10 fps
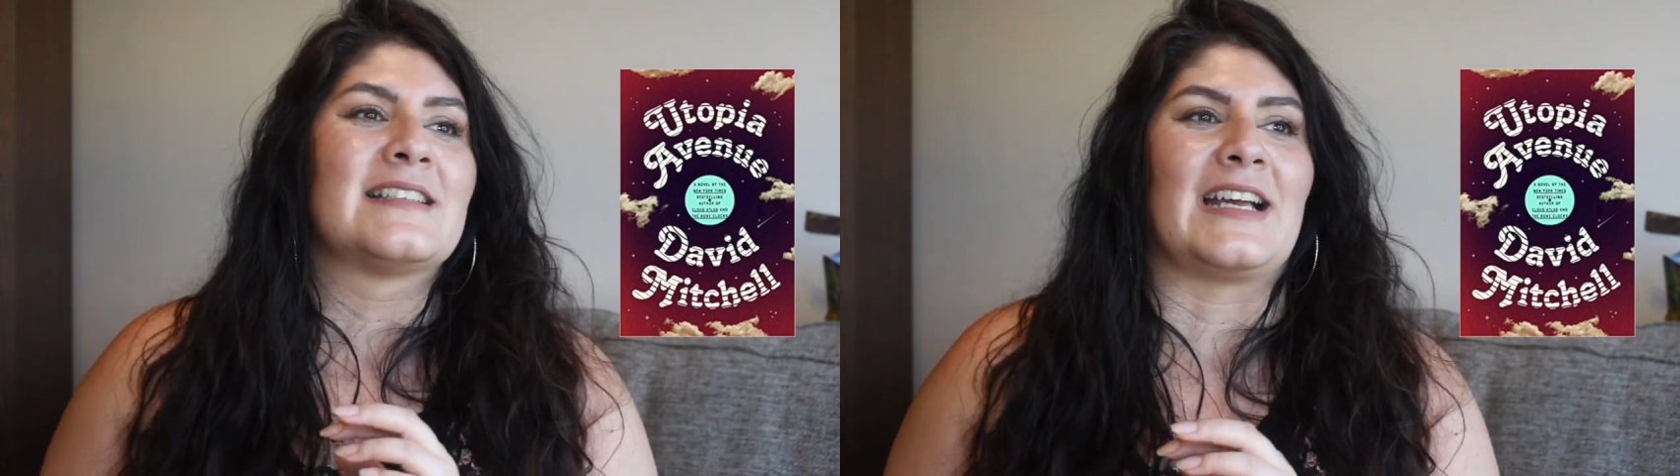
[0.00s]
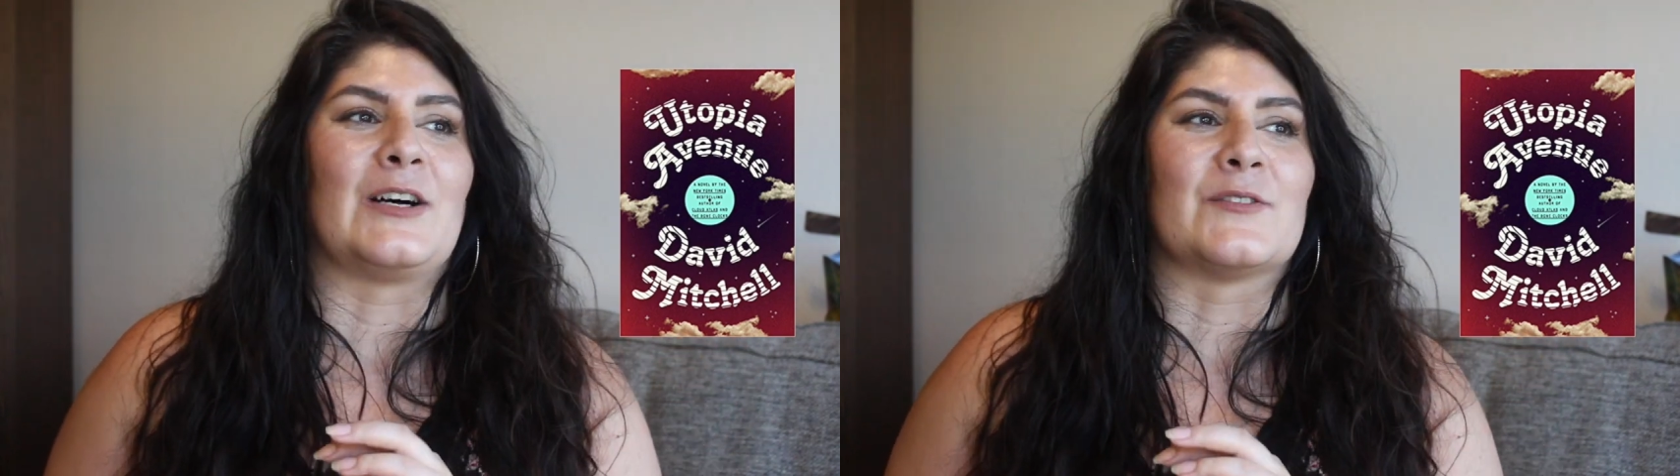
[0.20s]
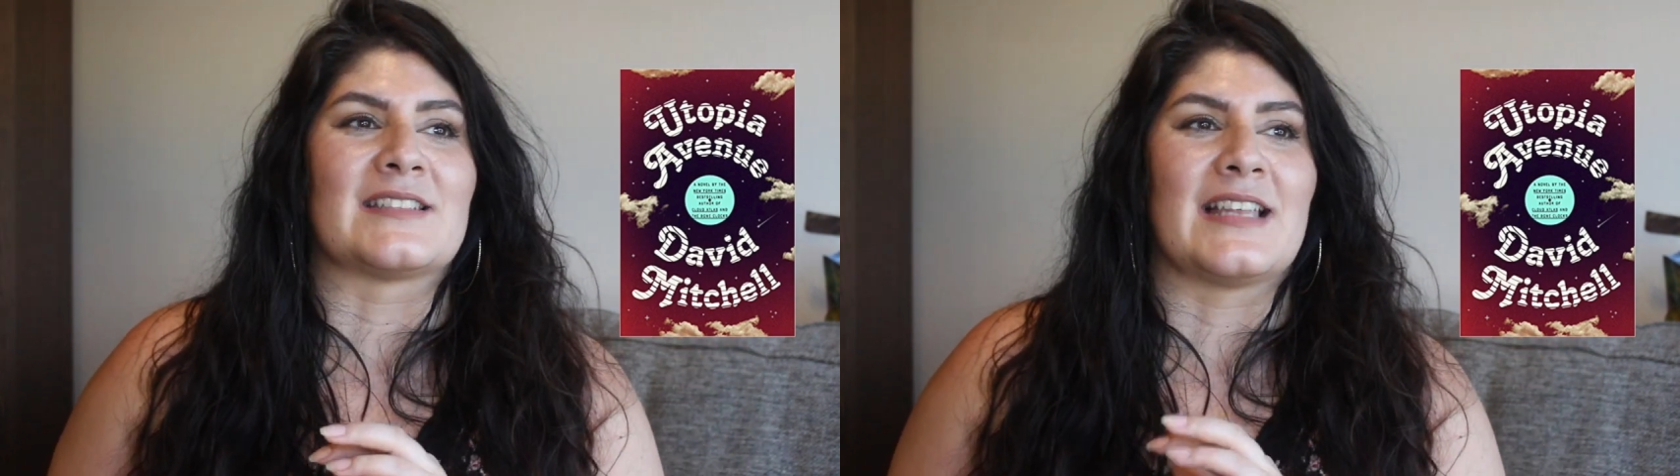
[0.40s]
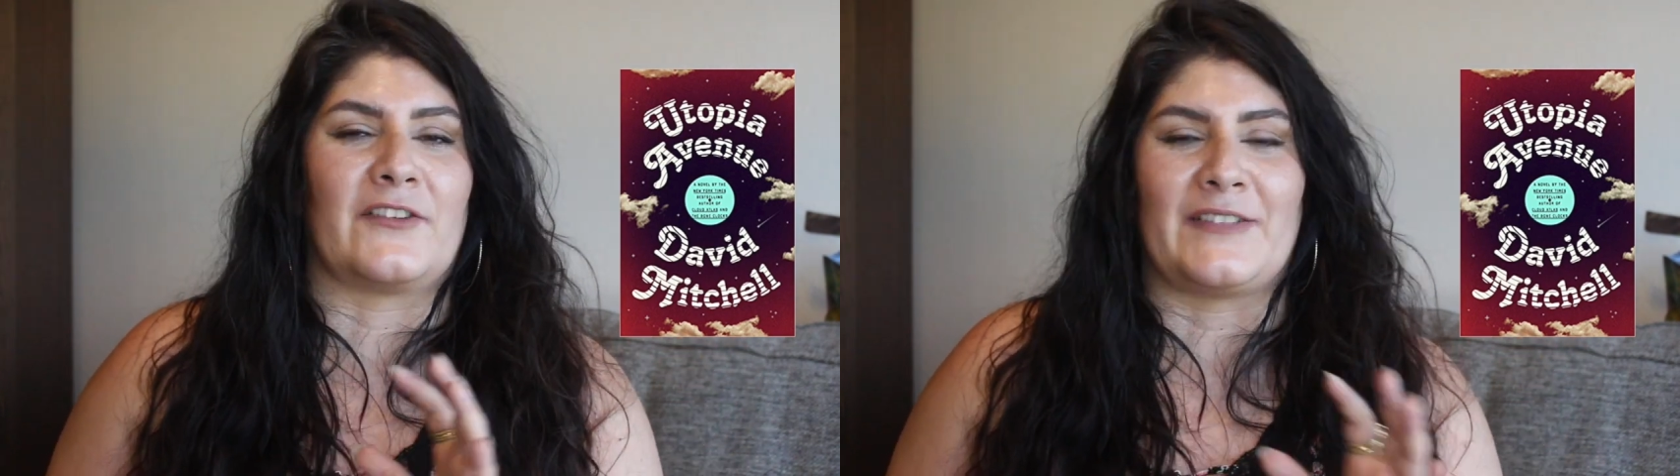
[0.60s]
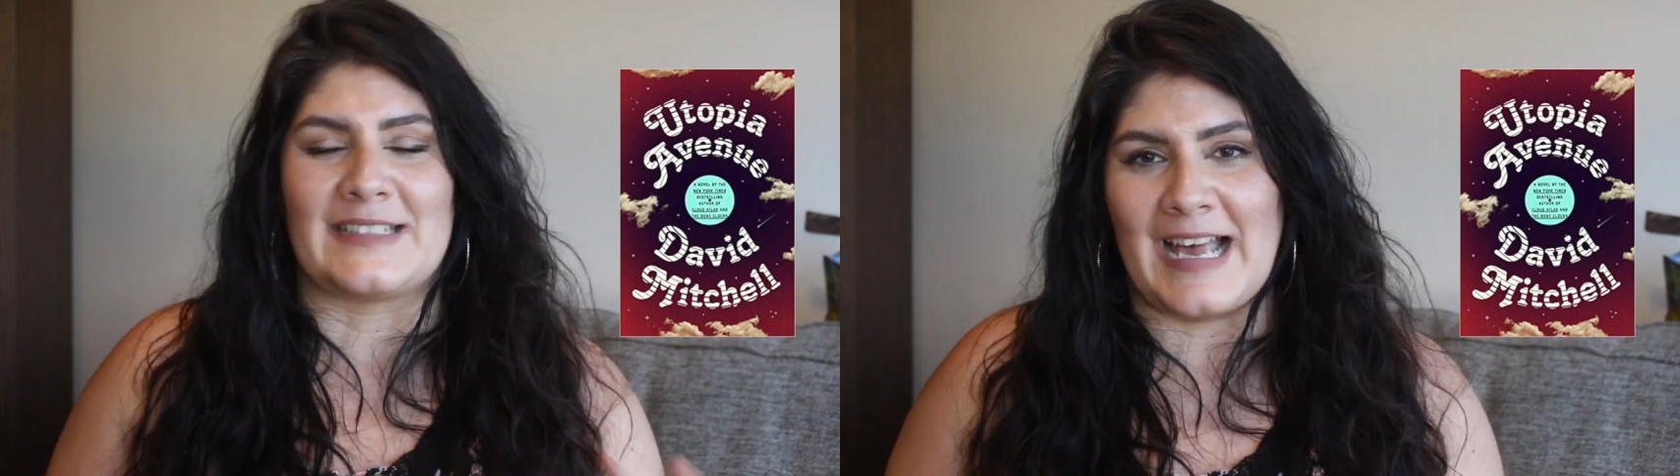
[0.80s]
sounds like
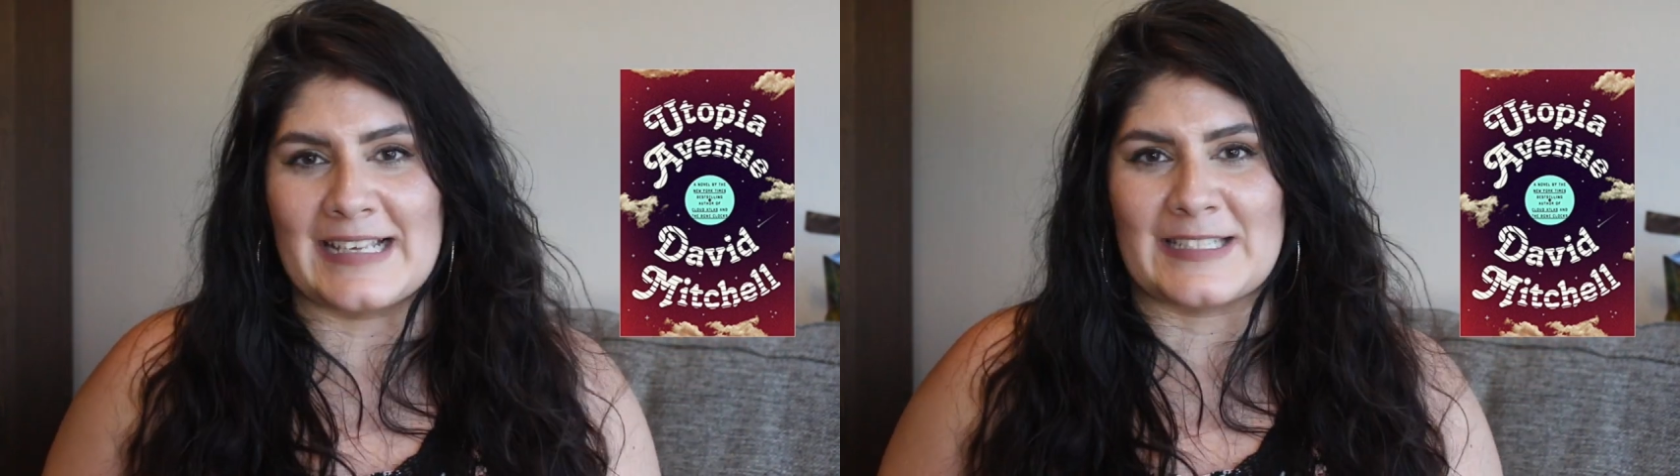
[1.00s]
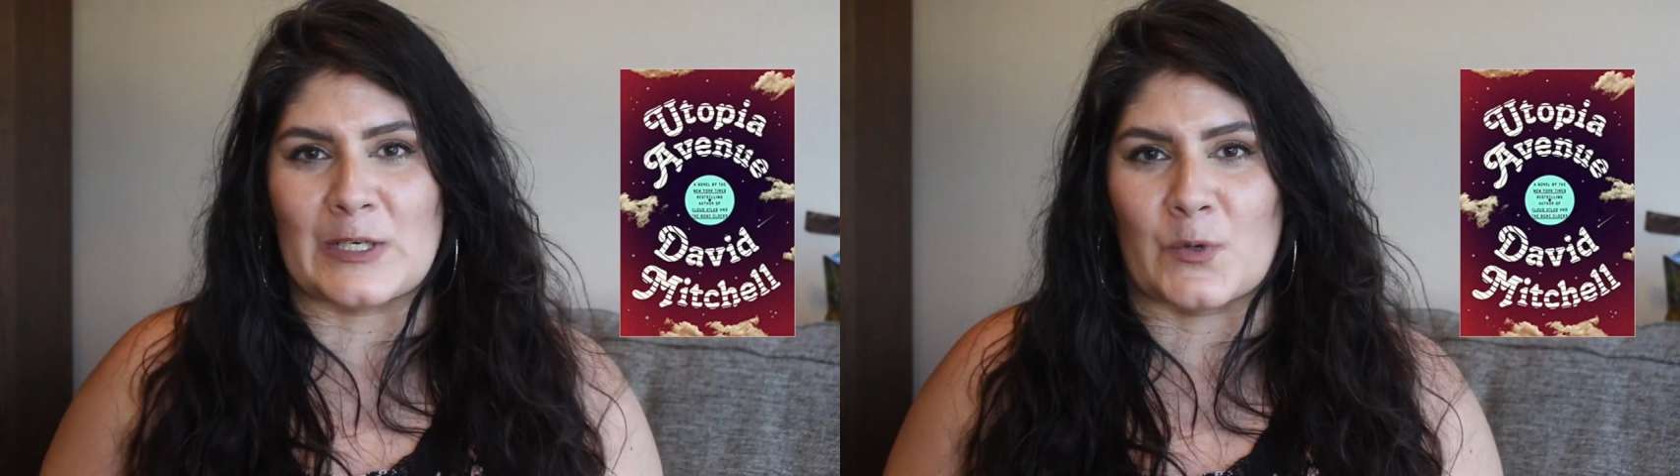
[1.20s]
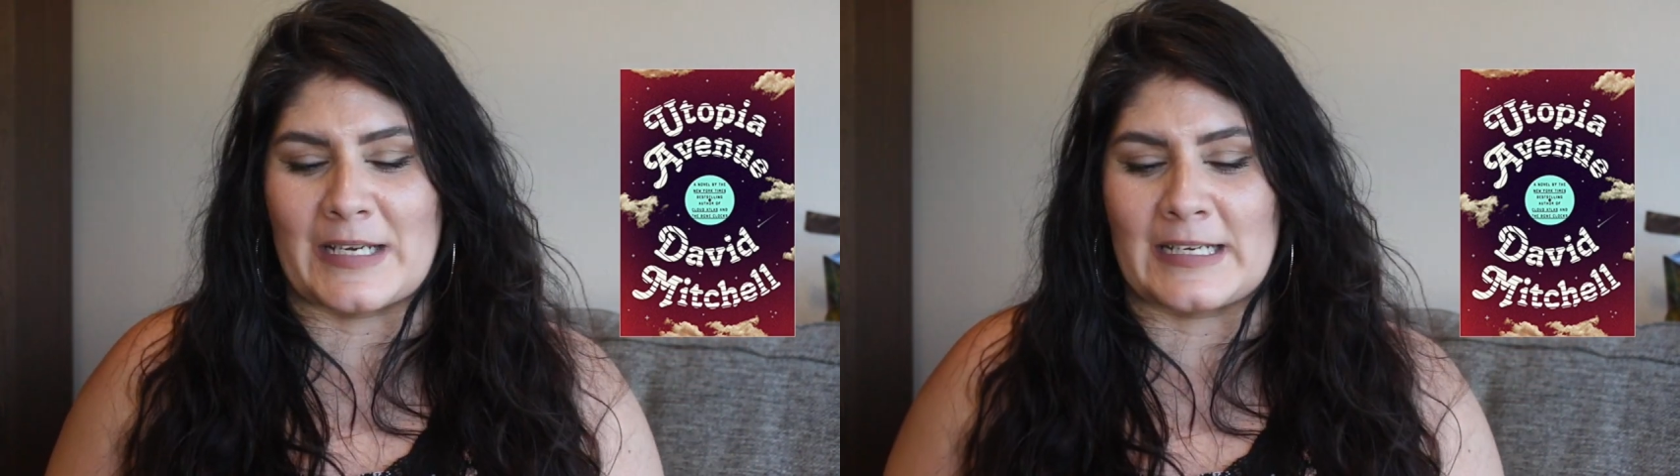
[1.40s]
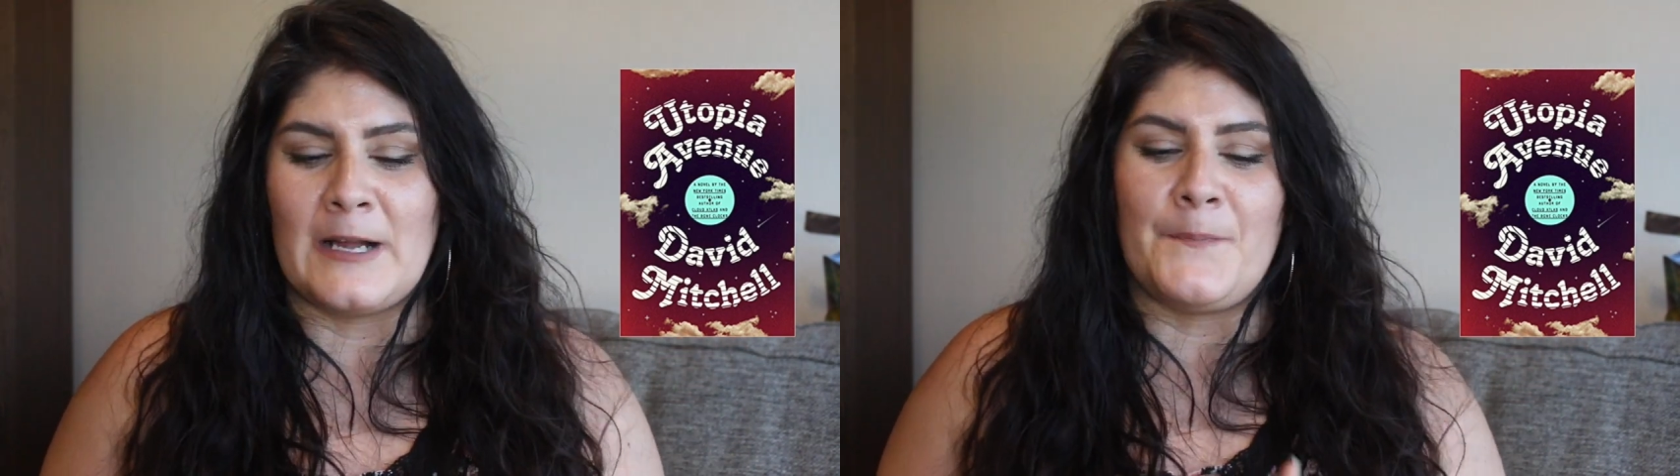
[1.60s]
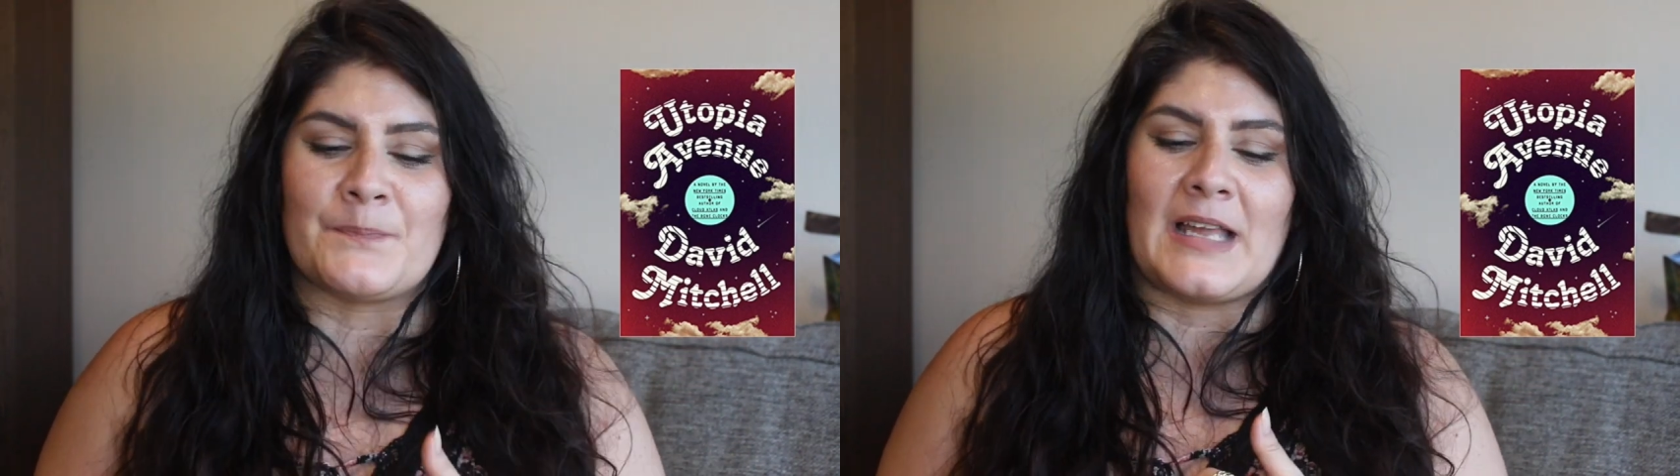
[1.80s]
a fantastic read.